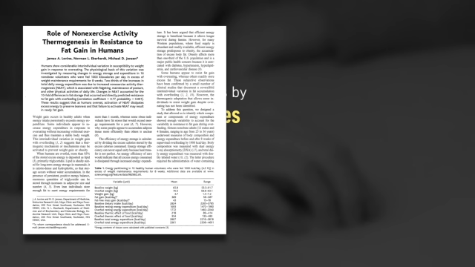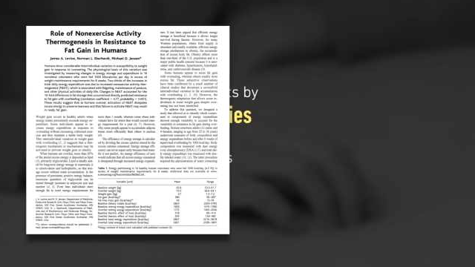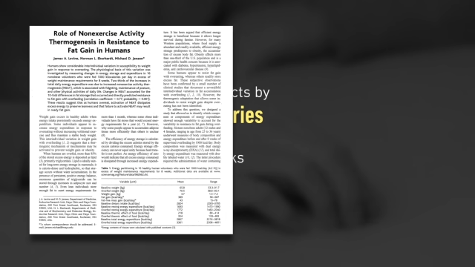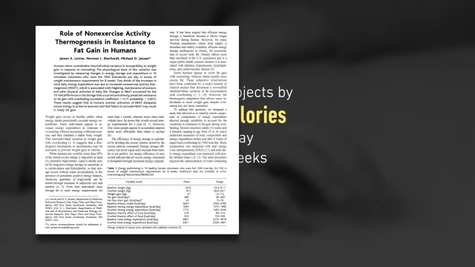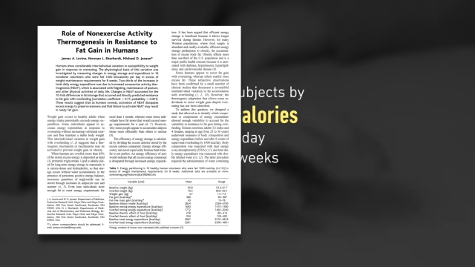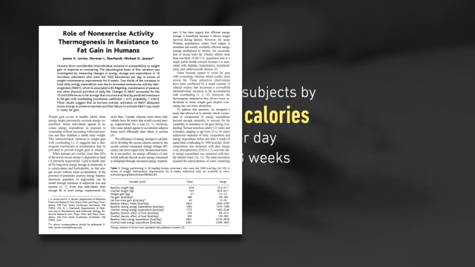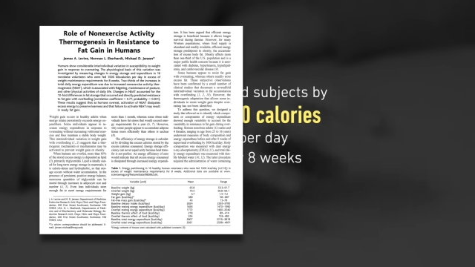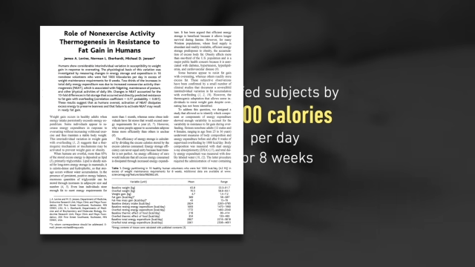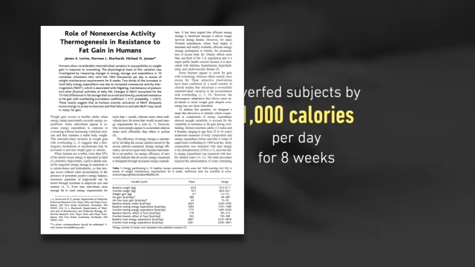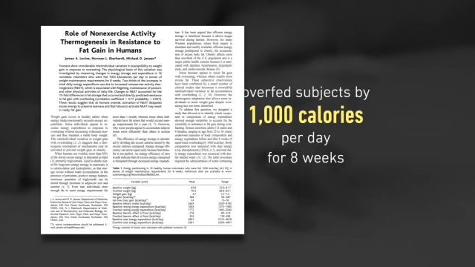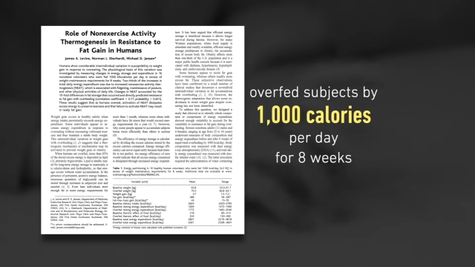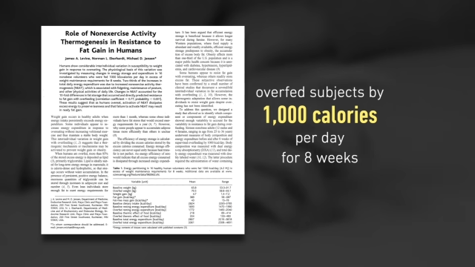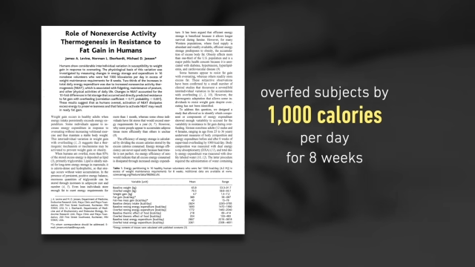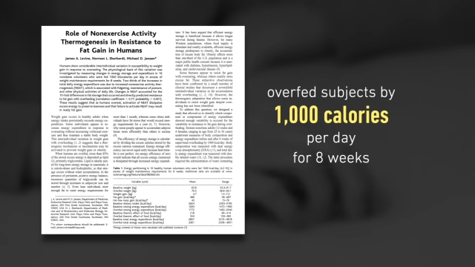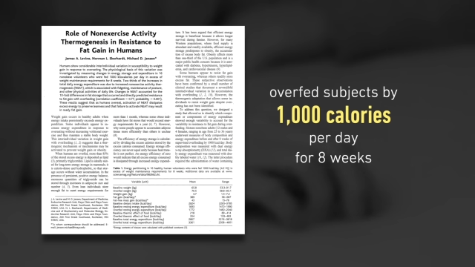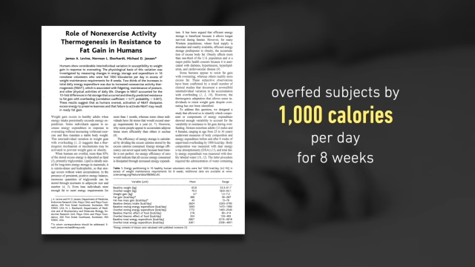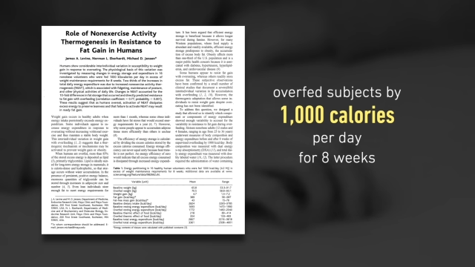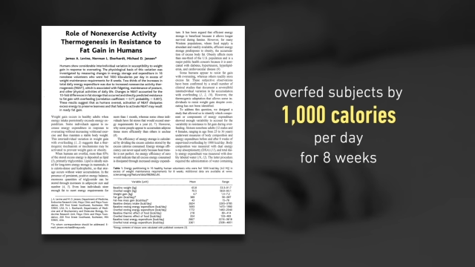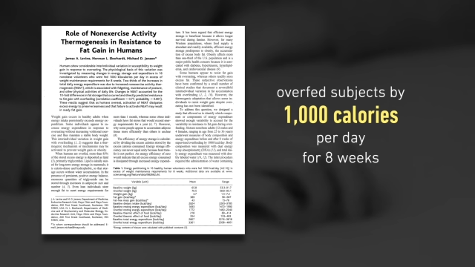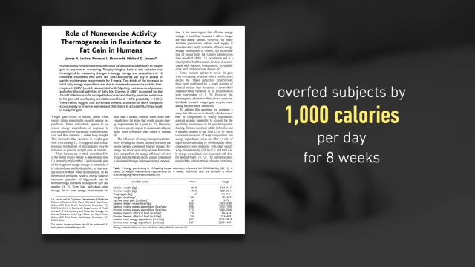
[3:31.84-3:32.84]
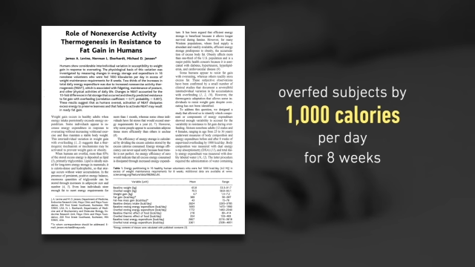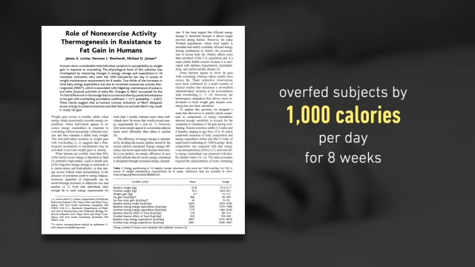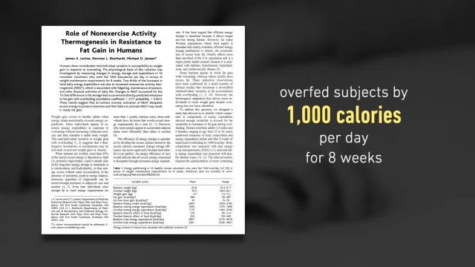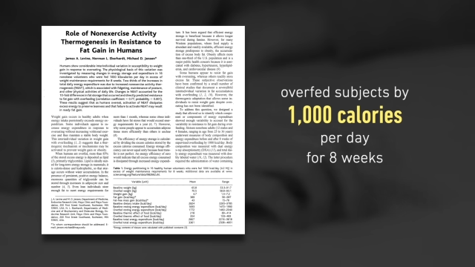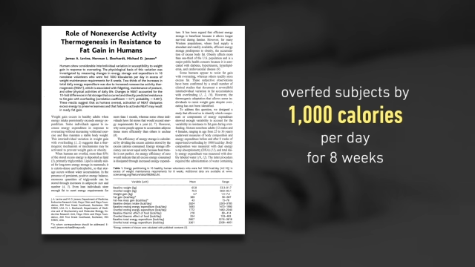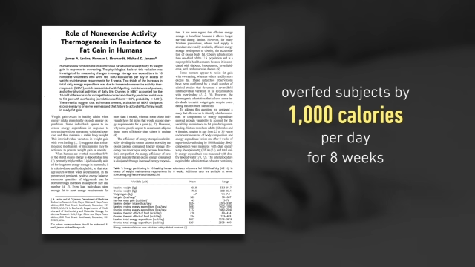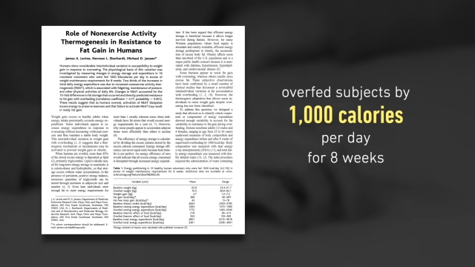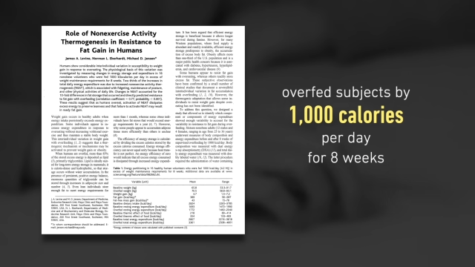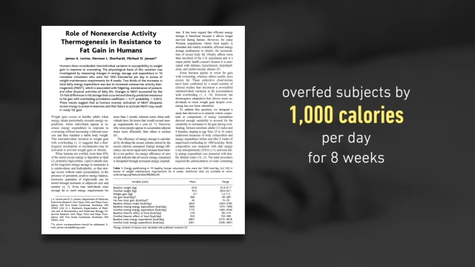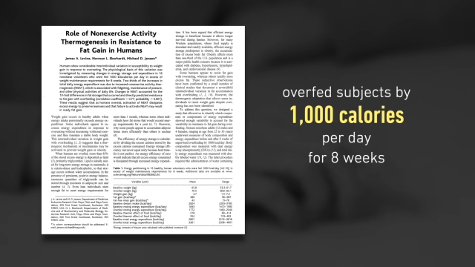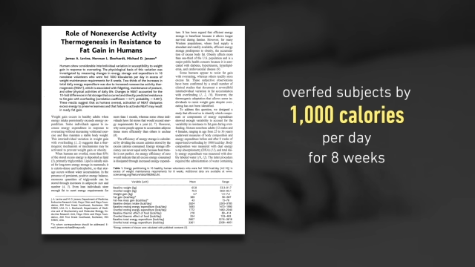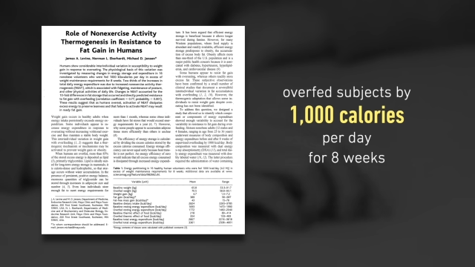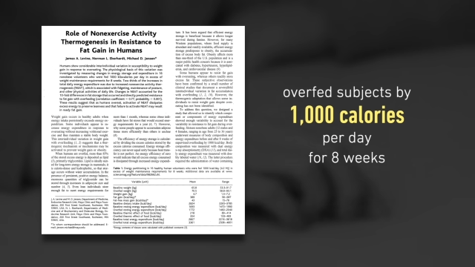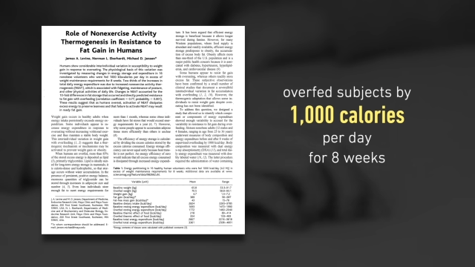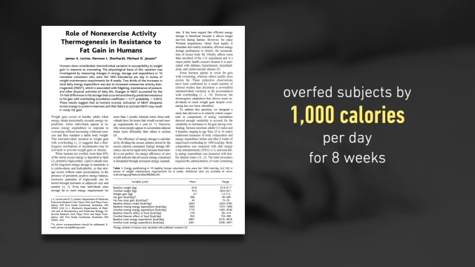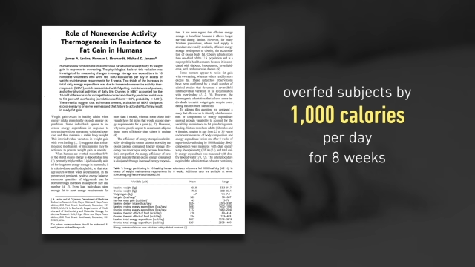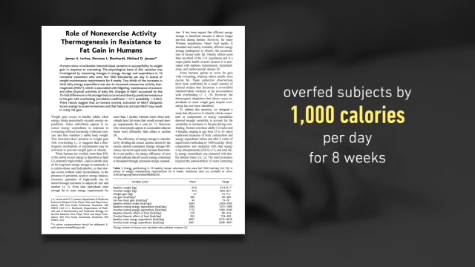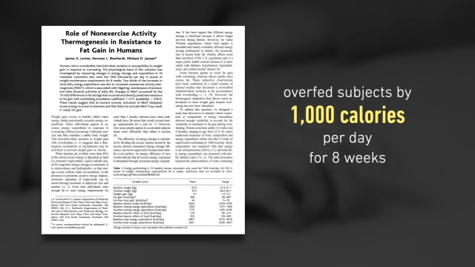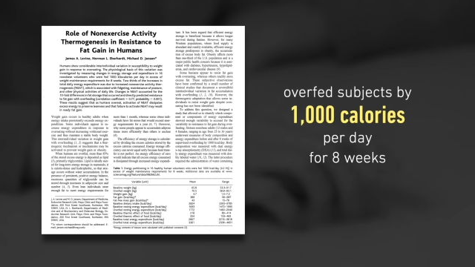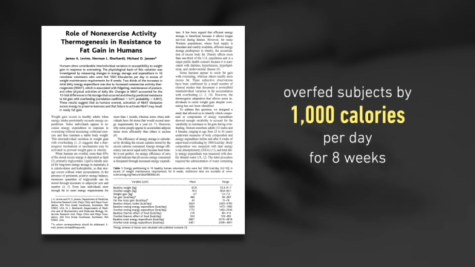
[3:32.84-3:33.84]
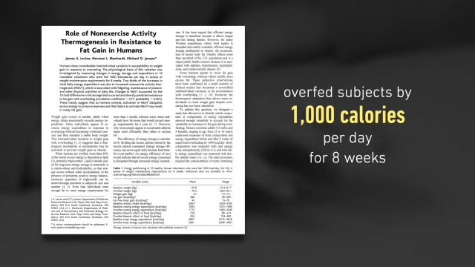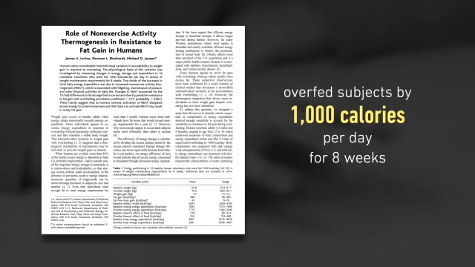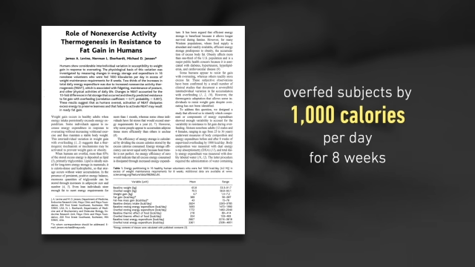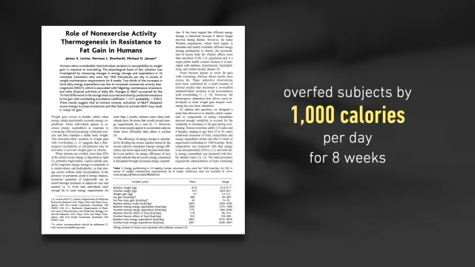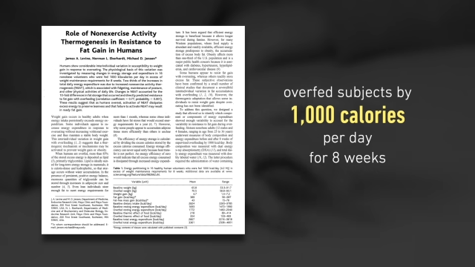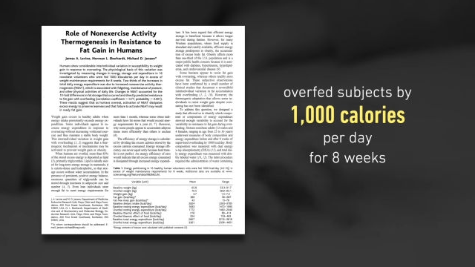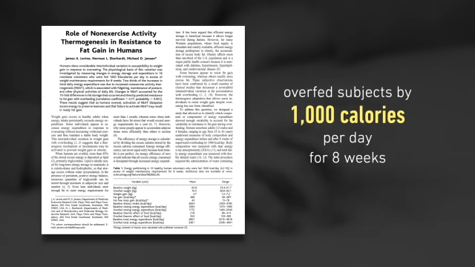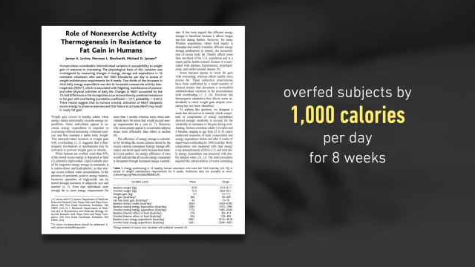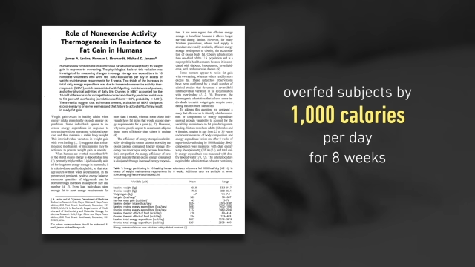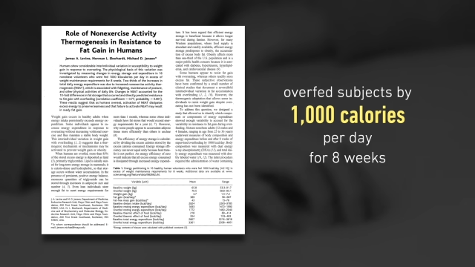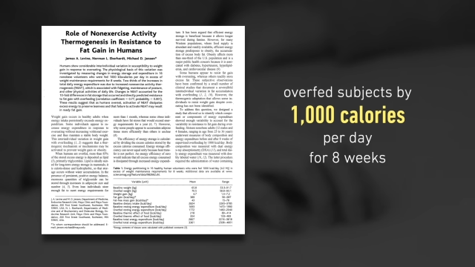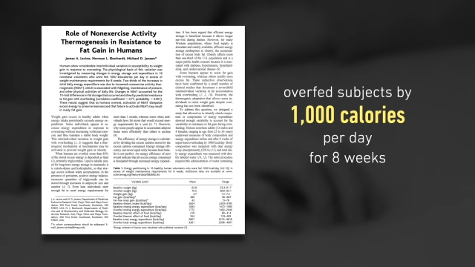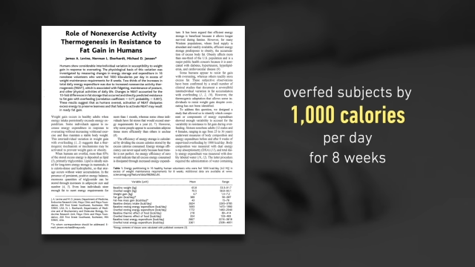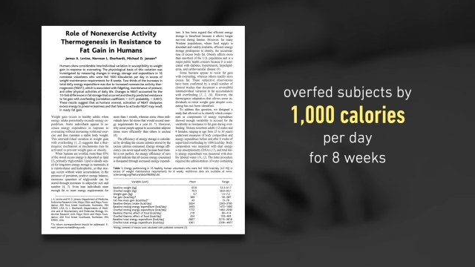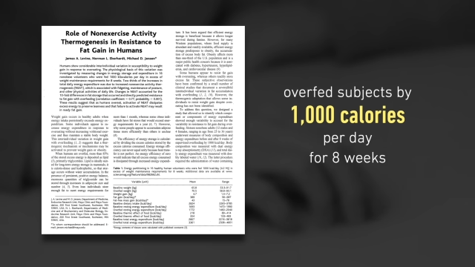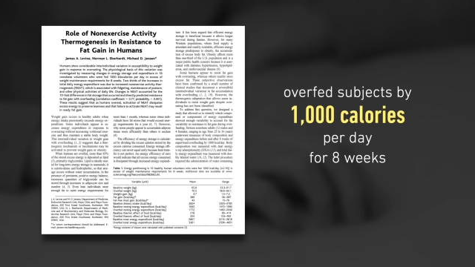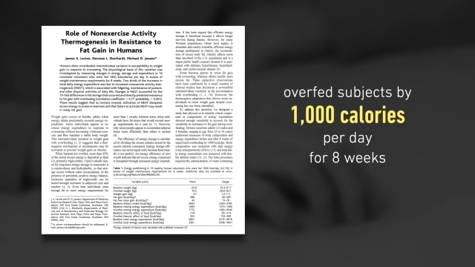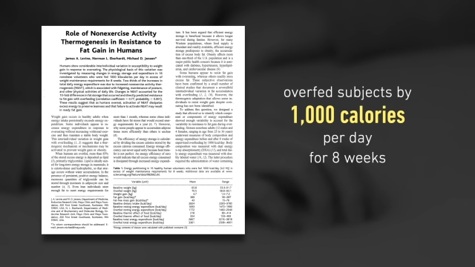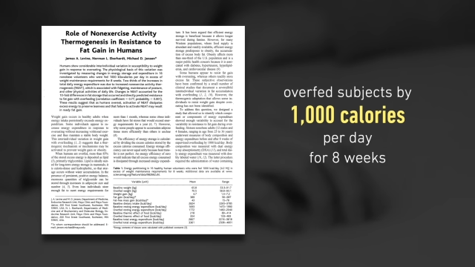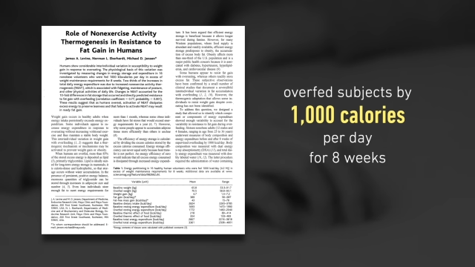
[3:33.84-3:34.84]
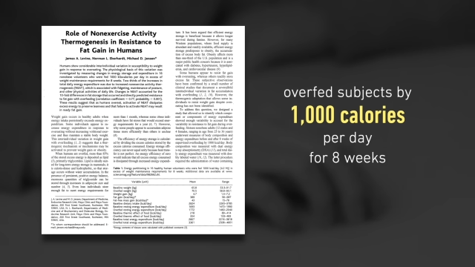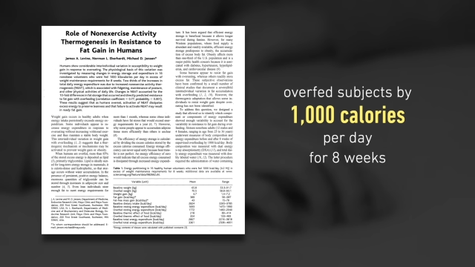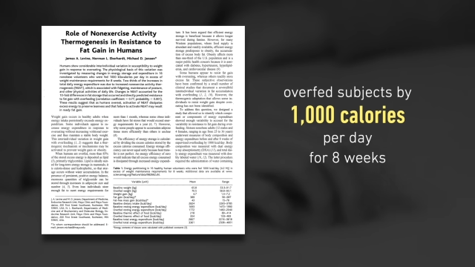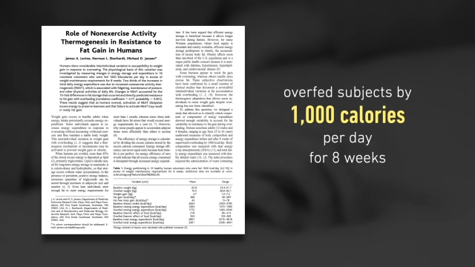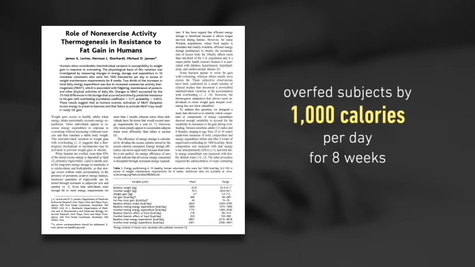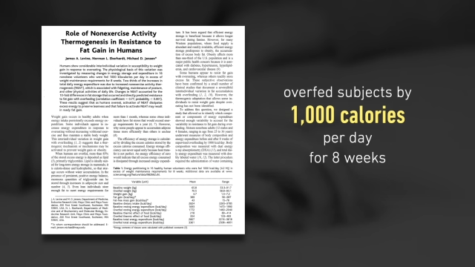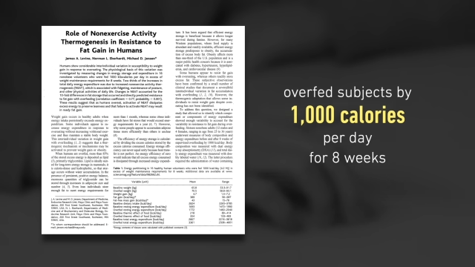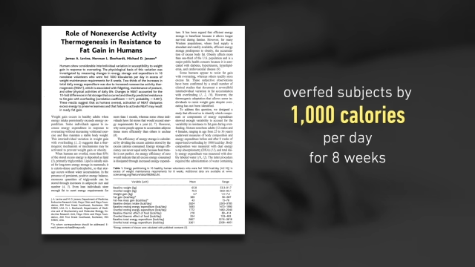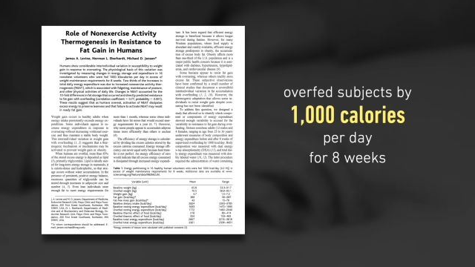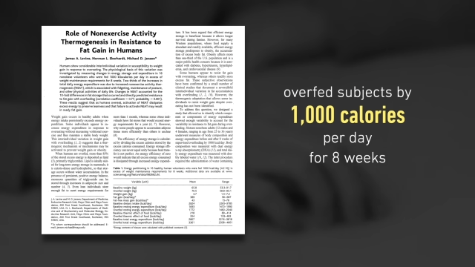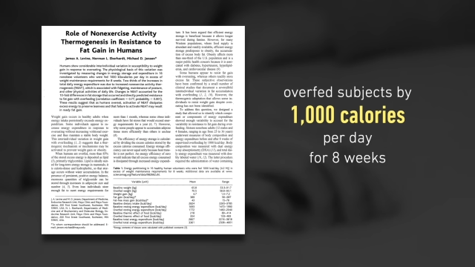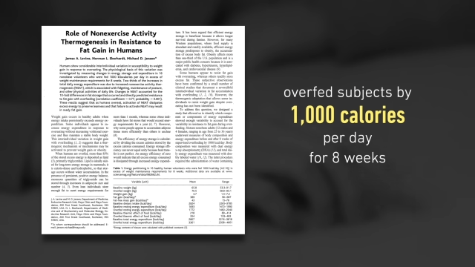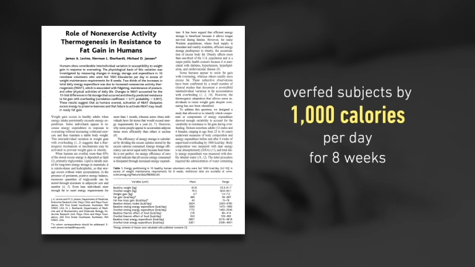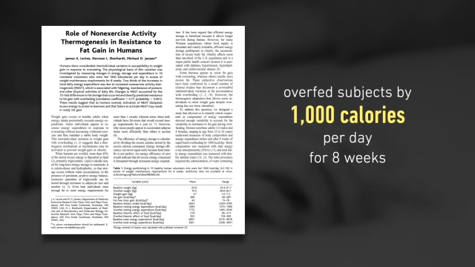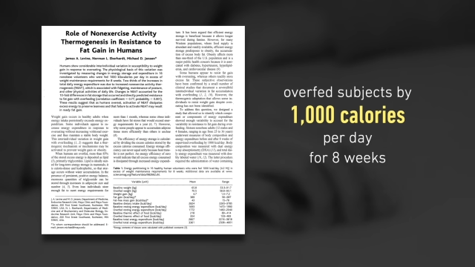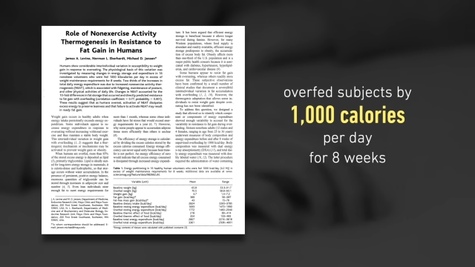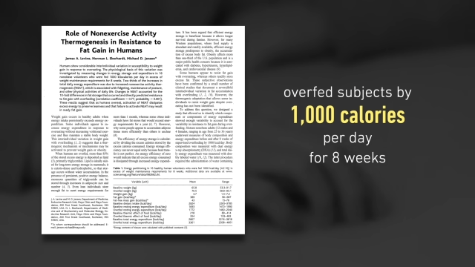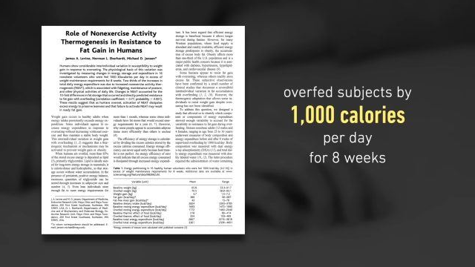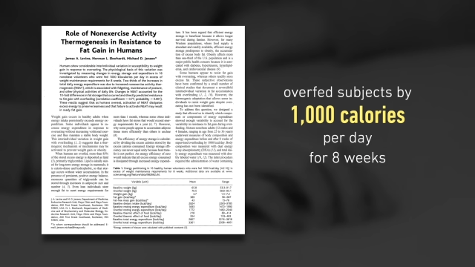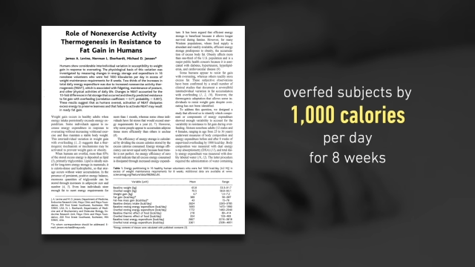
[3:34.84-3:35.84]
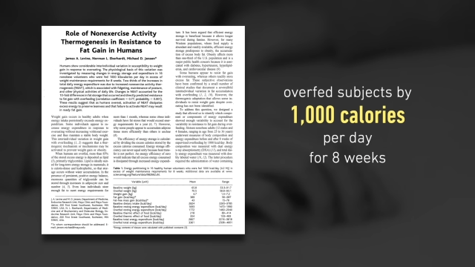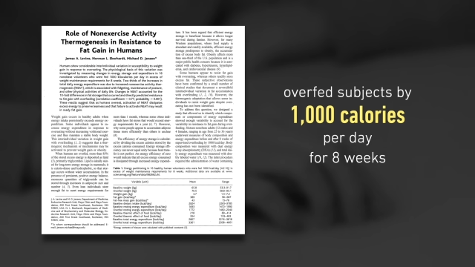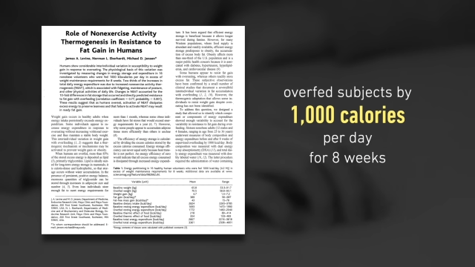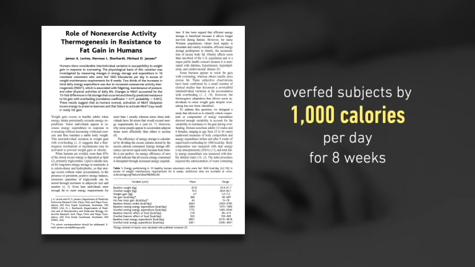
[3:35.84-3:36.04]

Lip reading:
Nobody's mouth can be seen.